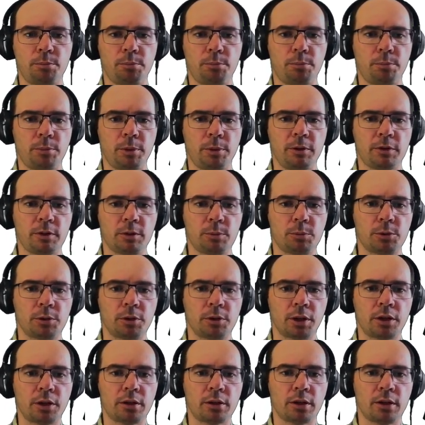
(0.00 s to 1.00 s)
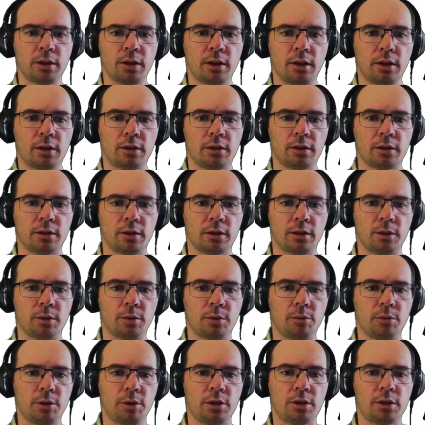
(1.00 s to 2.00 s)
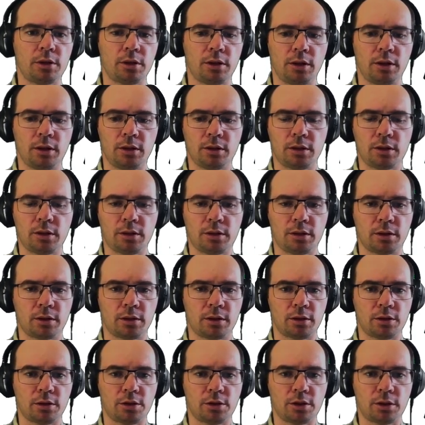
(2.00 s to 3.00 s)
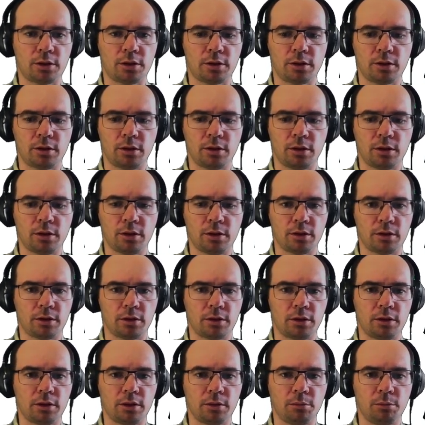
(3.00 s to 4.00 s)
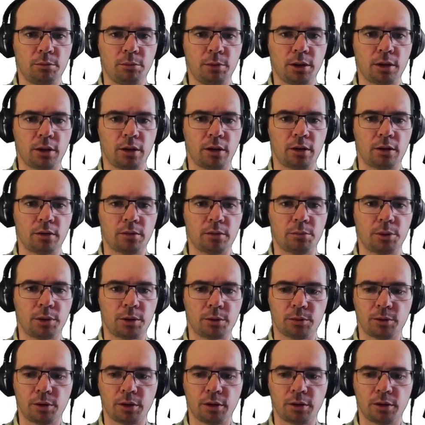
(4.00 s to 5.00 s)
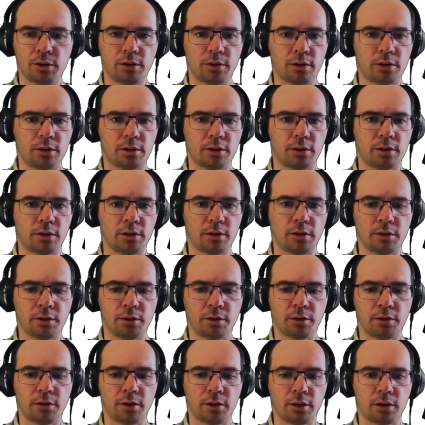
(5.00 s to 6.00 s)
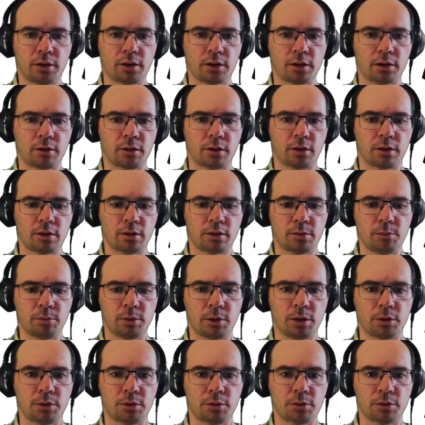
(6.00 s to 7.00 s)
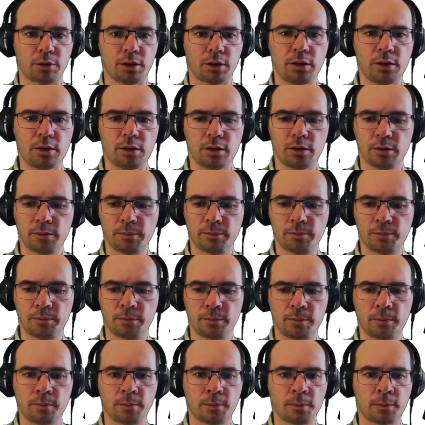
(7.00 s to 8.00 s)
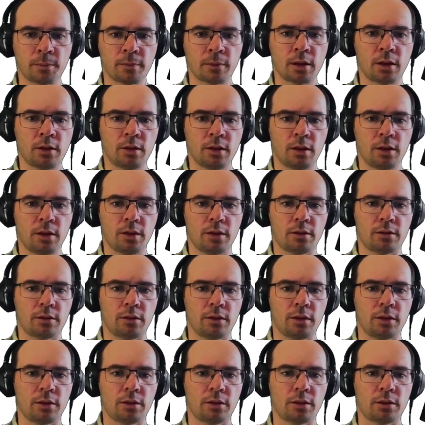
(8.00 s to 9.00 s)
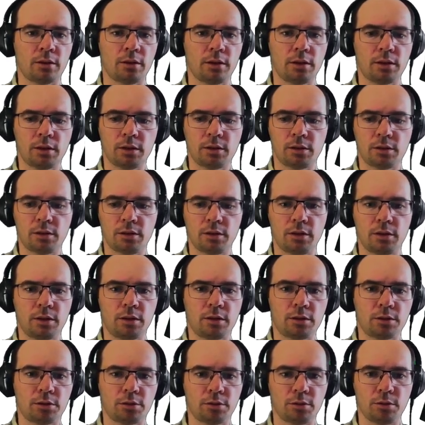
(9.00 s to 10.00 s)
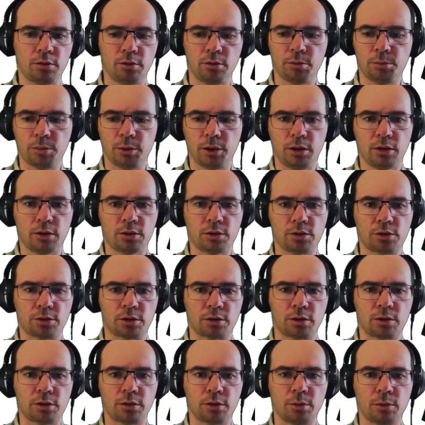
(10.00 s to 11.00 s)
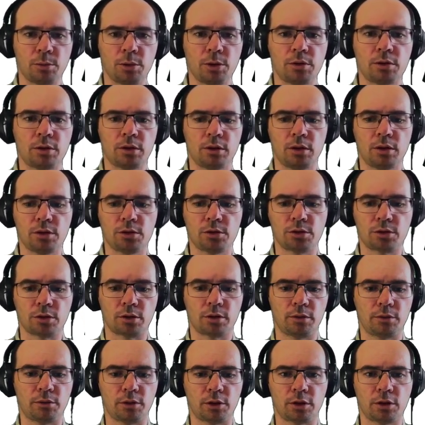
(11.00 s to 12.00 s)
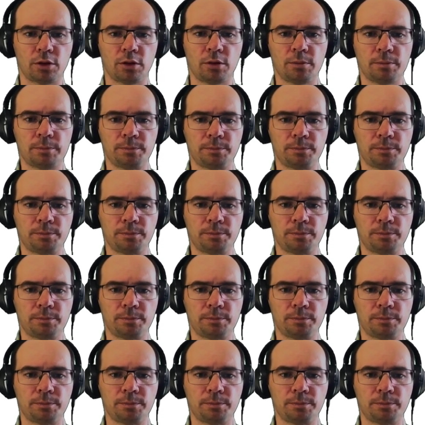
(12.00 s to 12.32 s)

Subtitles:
pivot point, which is just the middle between the current boundaries. And this should all be integers, so I'm using integer division.